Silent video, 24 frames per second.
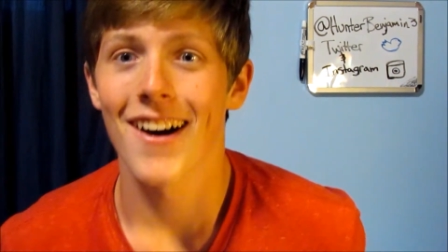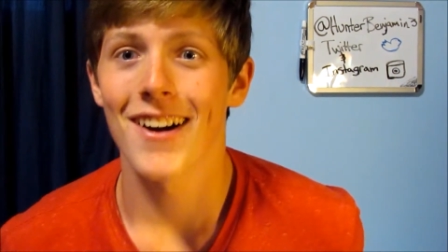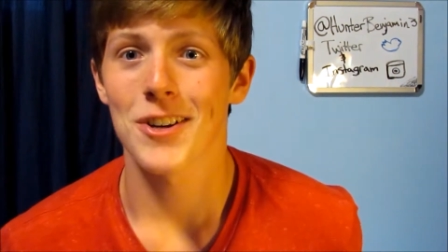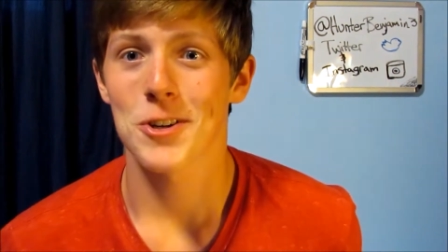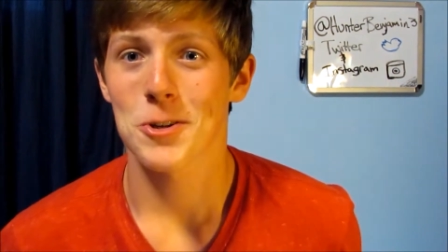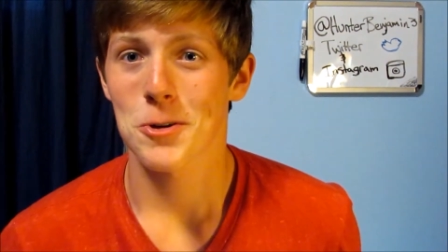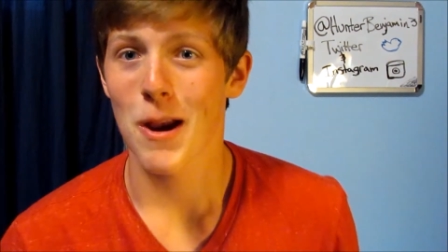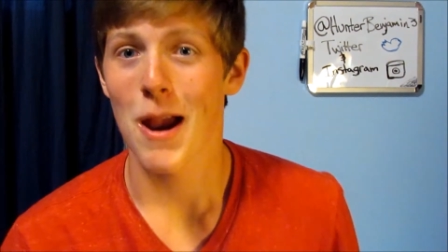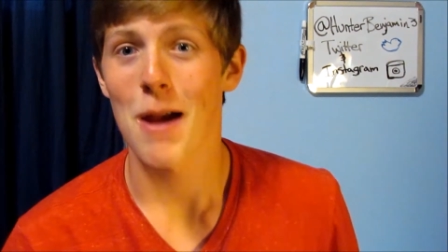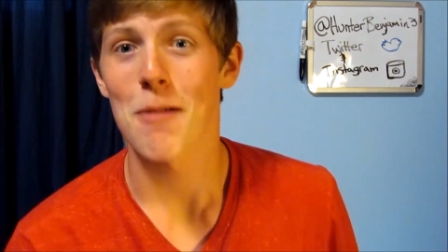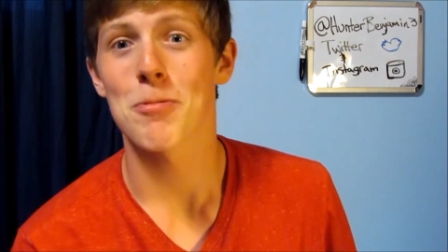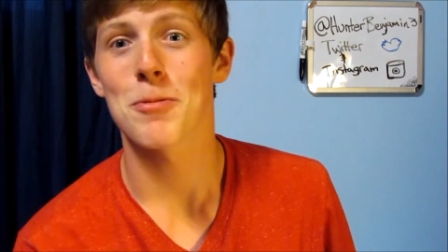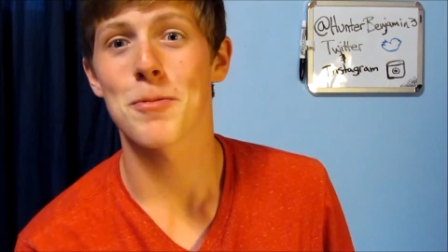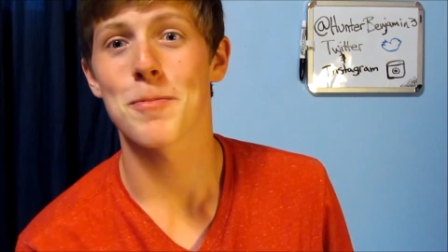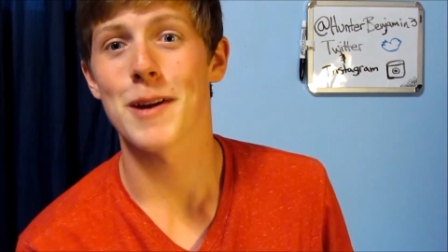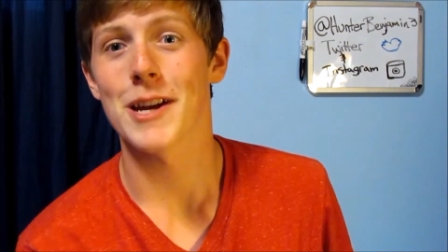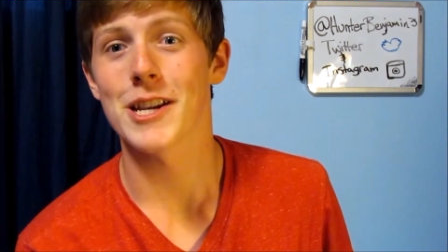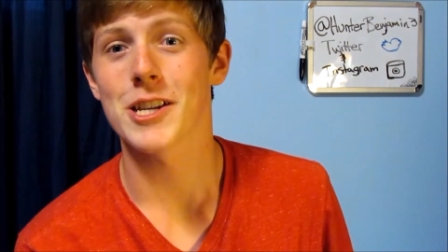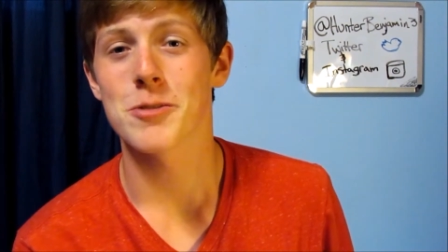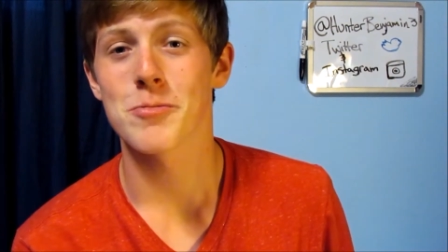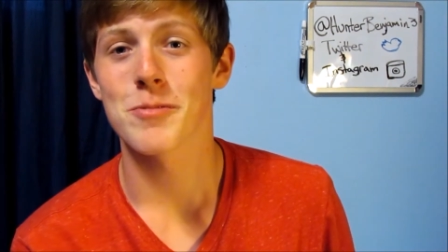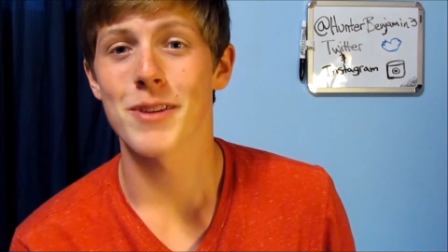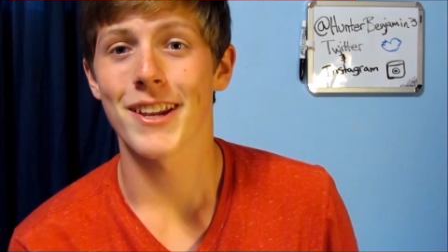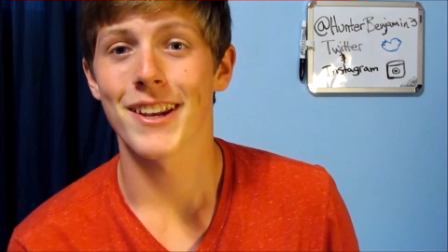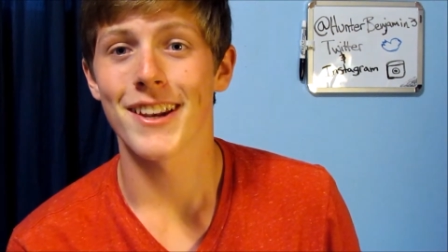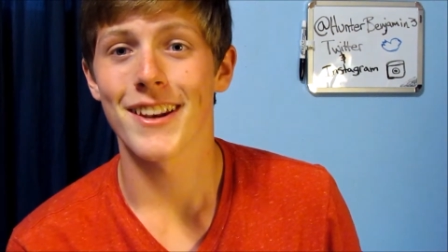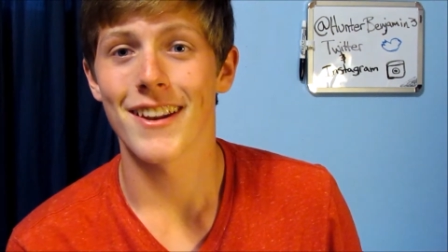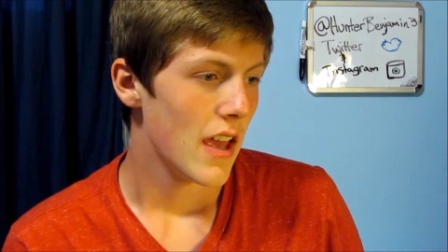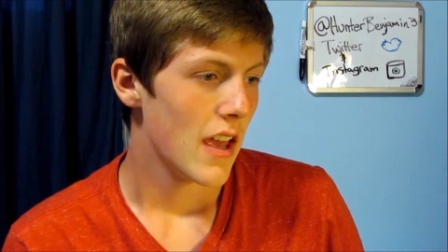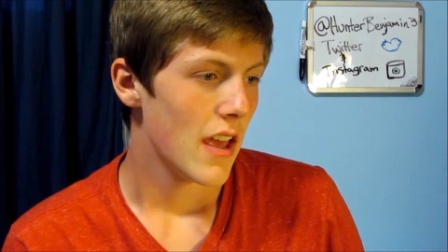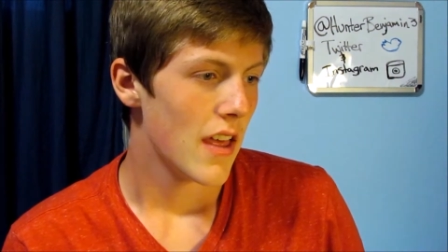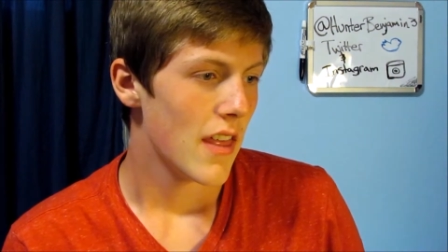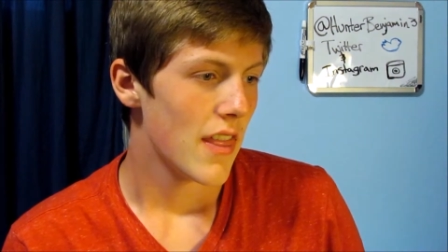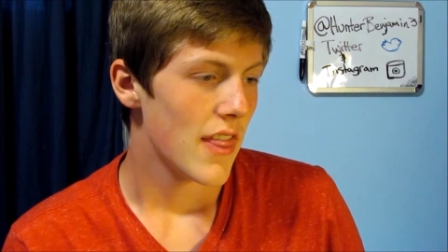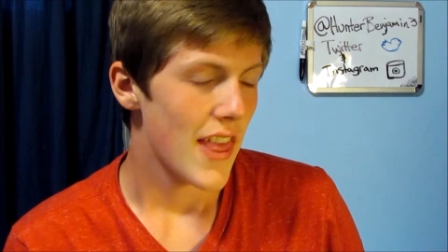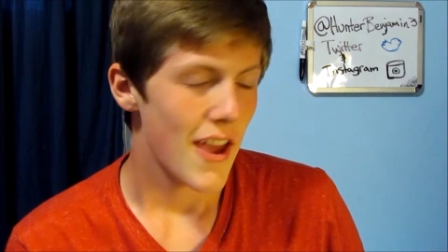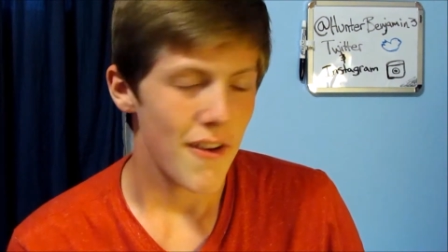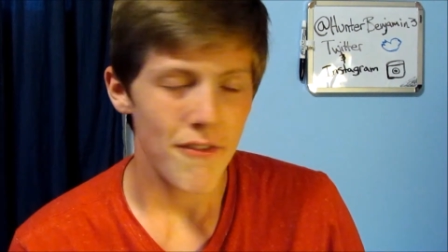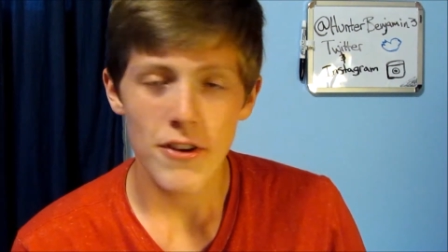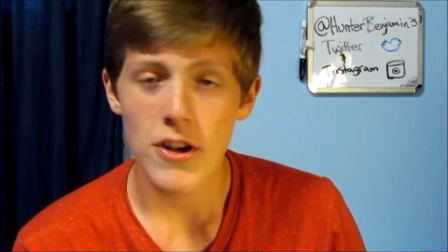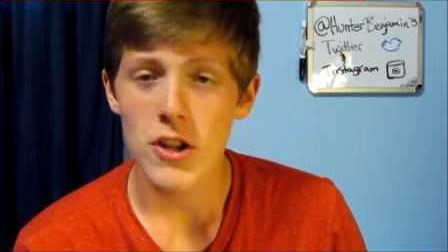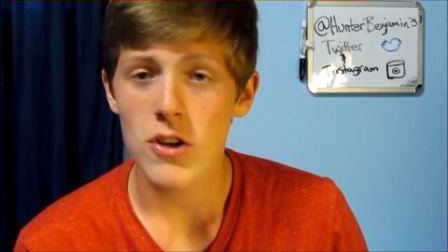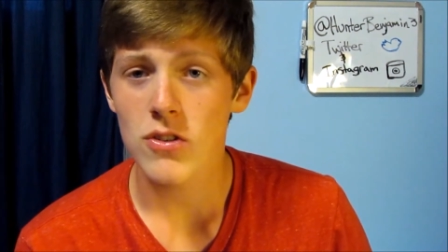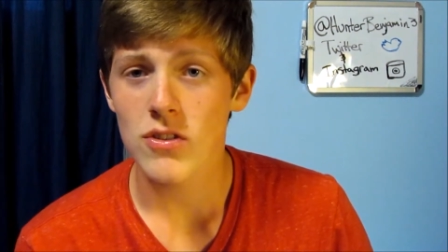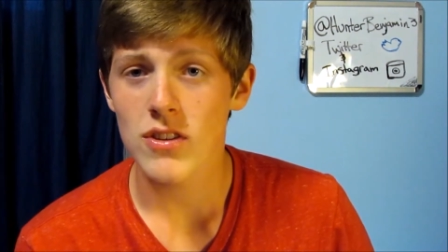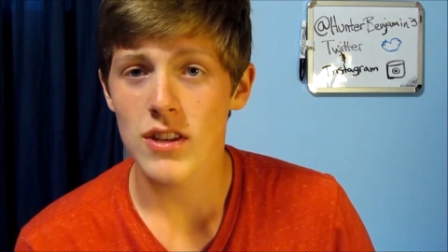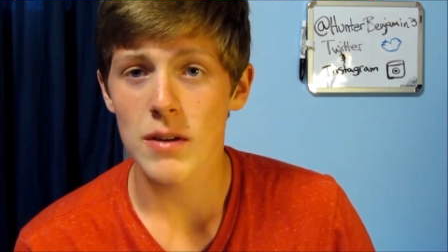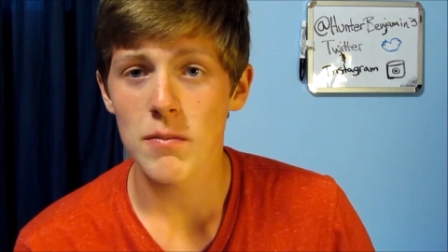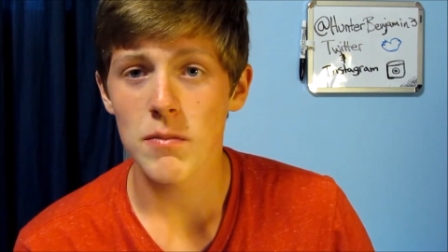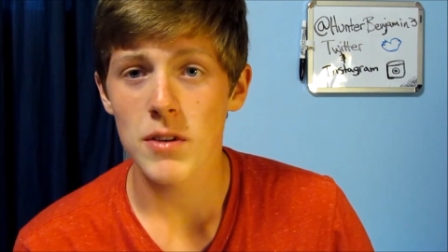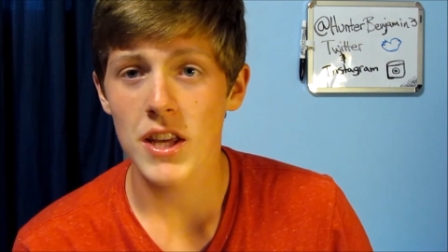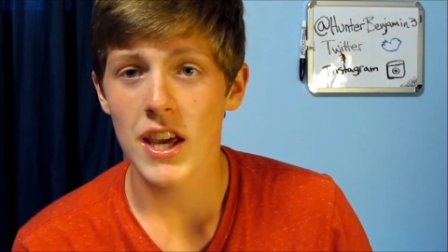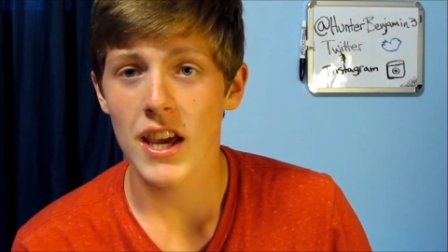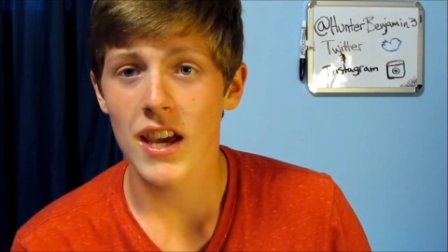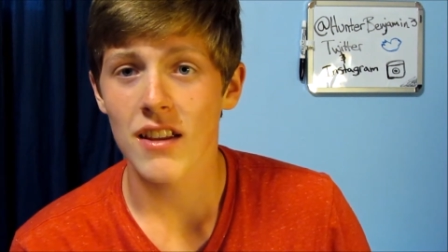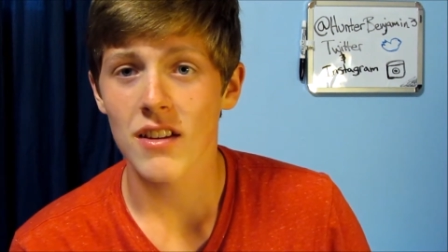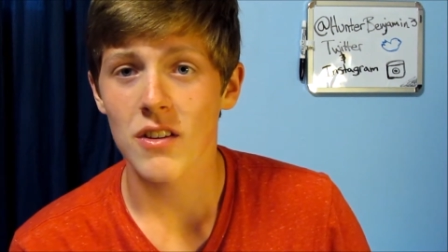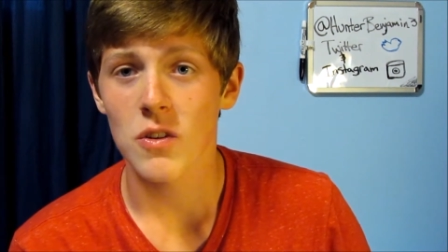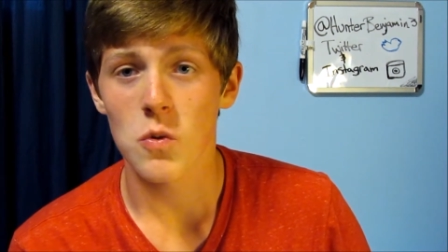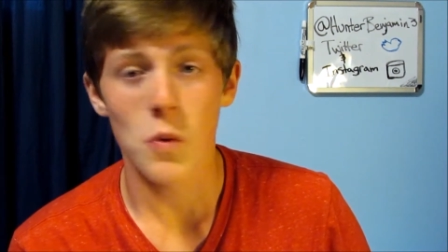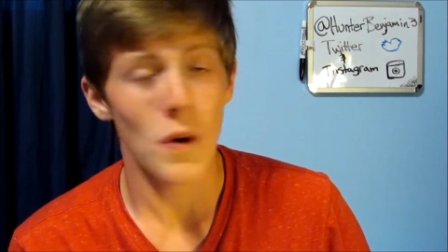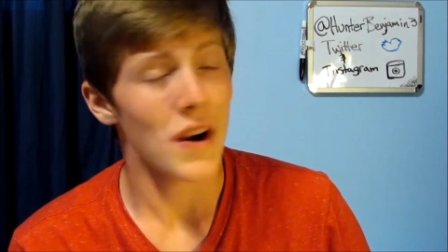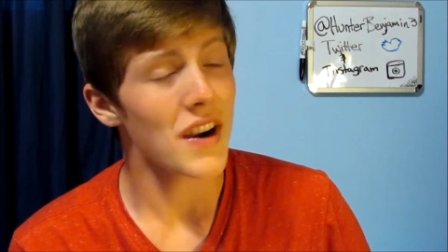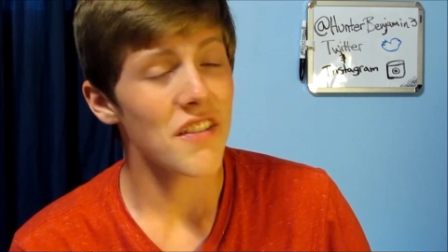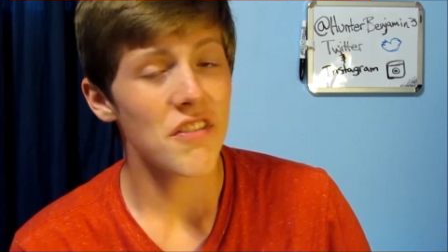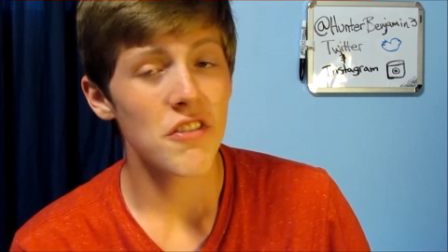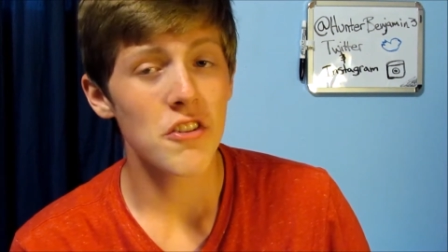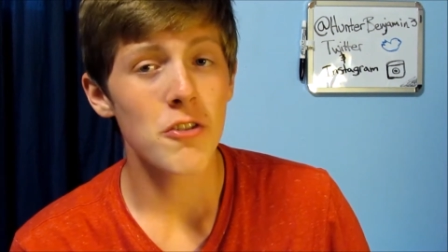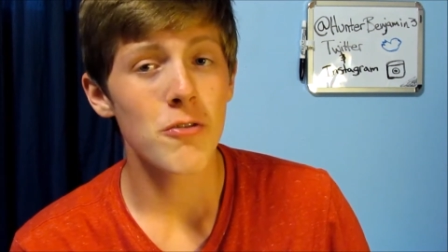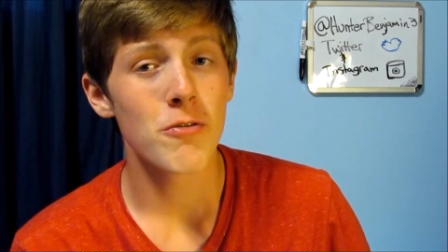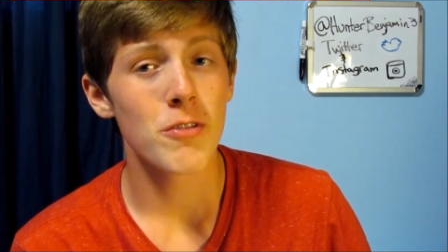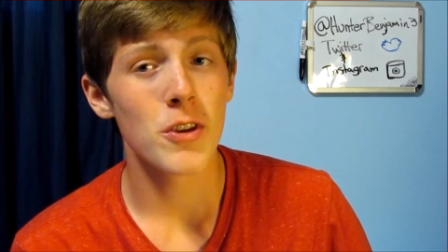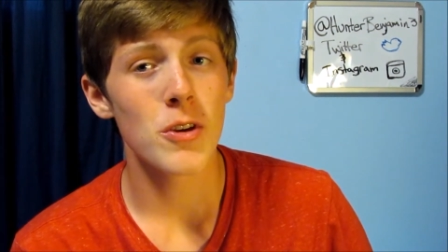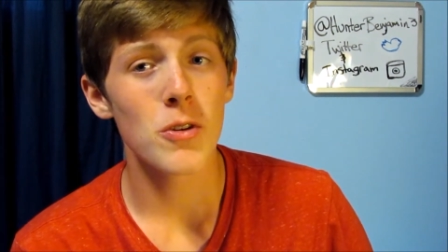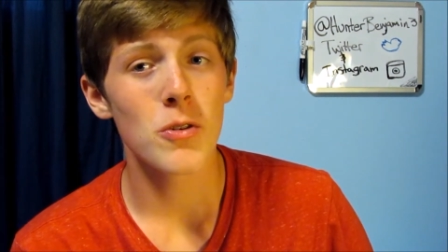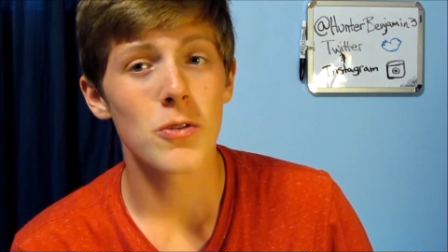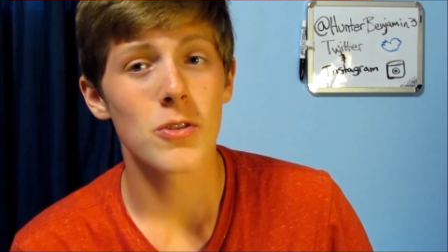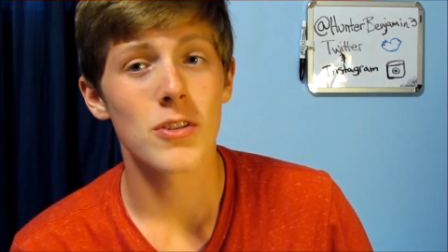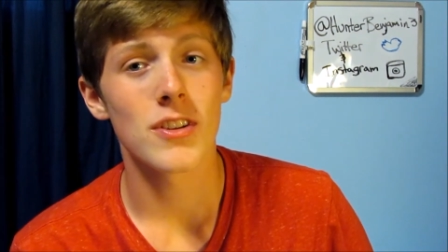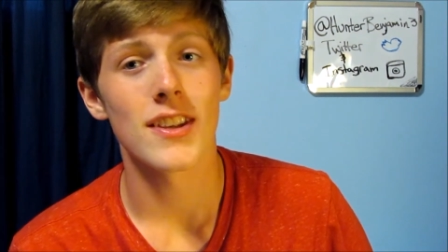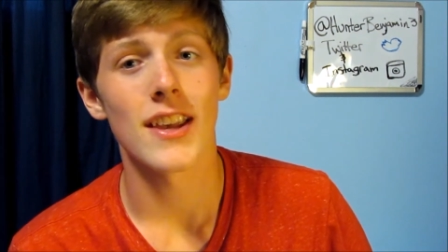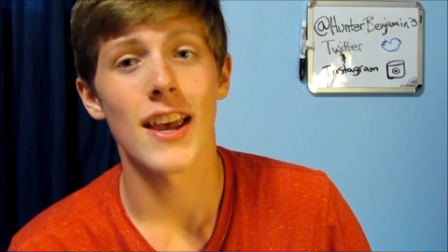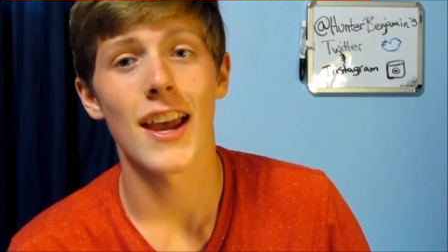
Trapper Benjamin. That video seemed to get quite a few views,